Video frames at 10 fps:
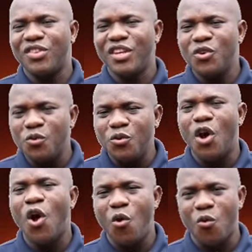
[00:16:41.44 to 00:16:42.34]
you
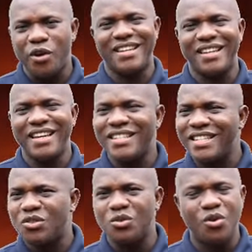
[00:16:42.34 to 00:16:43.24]
know, easy
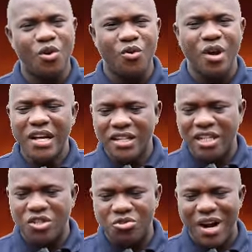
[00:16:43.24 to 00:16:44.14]
to know the
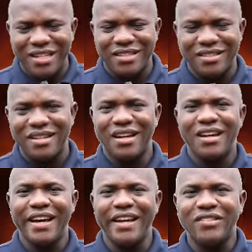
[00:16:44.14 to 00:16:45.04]
dress
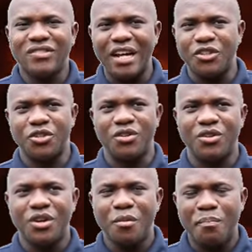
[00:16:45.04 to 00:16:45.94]
intentional
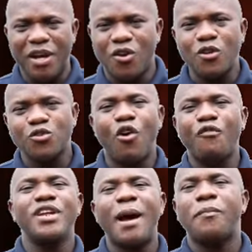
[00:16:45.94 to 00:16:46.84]
because of their